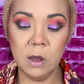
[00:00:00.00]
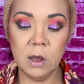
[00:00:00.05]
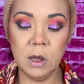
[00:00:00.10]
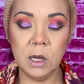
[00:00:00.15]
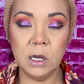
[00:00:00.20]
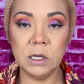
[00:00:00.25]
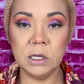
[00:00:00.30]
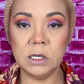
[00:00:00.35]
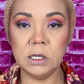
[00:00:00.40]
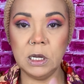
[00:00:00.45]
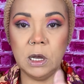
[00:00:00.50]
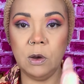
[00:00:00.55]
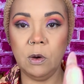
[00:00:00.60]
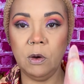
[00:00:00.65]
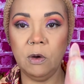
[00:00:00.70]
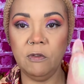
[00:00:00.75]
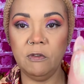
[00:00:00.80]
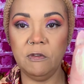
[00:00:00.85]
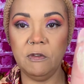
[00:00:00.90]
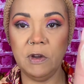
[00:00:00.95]
So
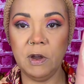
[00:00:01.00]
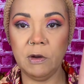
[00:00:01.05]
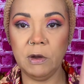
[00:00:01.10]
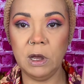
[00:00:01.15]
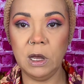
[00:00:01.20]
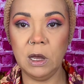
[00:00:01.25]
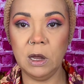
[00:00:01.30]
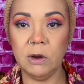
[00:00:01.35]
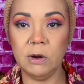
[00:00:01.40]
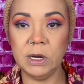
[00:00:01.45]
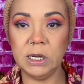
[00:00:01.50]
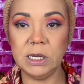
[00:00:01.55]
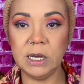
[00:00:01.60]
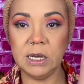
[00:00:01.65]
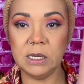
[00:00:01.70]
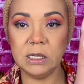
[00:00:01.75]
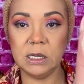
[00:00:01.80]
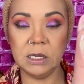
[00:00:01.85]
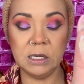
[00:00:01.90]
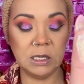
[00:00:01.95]
very
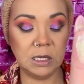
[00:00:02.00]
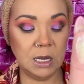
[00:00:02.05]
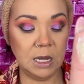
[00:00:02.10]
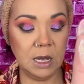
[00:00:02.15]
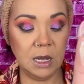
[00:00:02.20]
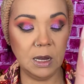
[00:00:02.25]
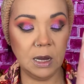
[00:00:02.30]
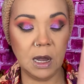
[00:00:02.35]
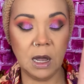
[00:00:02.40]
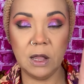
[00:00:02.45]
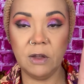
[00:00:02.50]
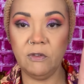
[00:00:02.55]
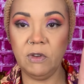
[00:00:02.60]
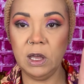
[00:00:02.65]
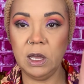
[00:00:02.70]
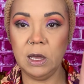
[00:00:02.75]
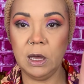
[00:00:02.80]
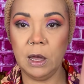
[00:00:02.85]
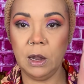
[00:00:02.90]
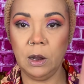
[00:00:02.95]
iridescent, see, kind of a
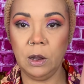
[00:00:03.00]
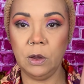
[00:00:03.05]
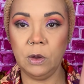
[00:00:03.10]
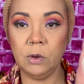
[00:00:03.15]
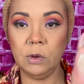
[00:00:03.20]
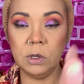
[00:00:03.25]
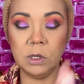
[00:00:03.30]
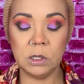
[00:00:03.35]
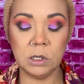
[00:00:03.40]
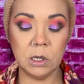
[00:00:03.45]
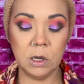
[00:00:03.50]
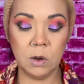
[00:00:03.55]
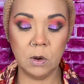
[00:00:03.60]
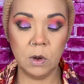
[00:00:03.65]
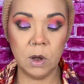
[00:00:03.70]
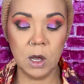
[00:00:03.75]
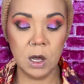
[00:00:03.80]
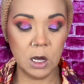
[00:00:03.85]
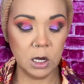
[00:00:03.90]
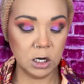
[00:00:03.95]
yellow. So
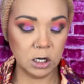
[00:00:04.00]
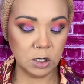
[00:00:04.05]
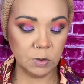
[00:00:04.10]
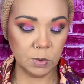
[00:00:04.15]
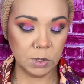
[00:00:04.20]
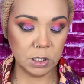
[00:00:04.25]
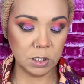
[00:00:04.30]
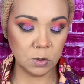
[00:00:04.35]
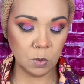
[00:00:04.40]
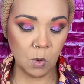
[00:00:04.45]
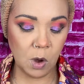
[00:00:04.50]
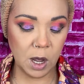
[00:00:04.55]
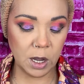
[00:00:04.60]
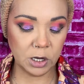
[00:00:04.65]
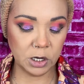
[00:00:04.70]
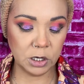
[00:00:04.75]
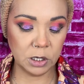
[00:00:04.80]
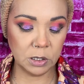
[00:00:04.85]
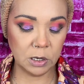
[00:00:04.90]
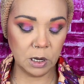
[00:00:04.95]
should we swatch?
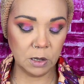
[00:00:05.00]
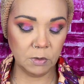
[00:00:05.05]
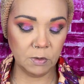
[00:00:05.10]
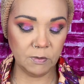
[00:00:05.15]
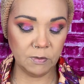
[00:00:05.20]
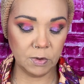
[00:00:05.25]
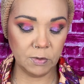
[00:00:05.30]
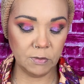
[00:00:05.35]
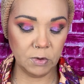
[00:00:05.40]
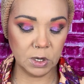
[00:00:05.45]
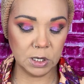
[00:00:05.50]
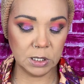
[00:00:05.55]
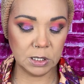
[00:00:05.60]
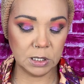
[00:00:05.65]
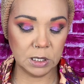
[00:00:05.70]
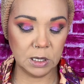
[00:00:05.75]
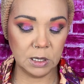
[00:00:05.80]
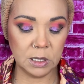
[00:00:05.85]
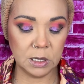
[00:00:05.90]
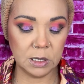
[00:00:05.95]
I don't even know if you can see
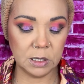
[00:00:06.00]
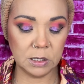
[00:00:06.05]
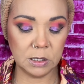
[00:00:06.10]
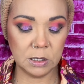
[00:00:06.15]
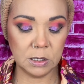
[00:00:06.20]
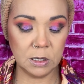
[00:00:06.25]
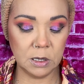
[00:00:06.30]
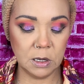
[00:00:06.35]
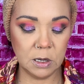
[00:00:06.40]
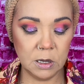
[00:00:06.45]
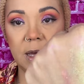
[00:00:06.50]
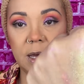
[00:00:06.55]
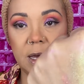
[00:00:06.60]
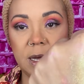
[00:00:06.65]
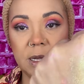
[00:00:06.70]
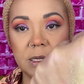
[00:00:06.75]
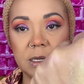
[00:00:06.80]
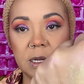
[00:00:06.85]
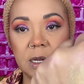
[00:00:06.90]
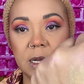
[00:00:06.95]
this. It's
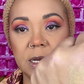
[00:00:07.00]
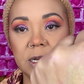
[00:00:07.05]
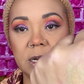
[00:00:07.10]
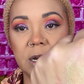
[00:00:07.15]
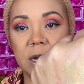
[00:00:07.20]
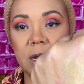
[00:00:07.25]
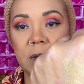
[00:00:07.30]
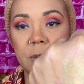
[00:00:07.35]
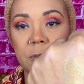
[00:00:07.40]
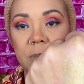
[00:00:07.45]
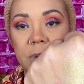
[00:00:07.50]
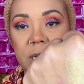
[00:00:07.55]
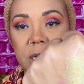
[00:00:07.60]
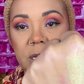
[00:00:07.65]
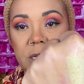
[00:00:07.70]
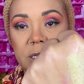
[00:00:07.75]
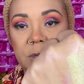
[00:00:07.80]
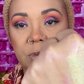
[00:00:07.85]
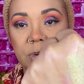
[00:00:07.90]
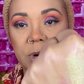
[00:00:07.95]
glitter, but it's
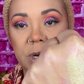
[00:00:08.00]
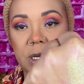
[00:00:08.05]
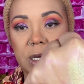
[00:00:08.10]
pretty.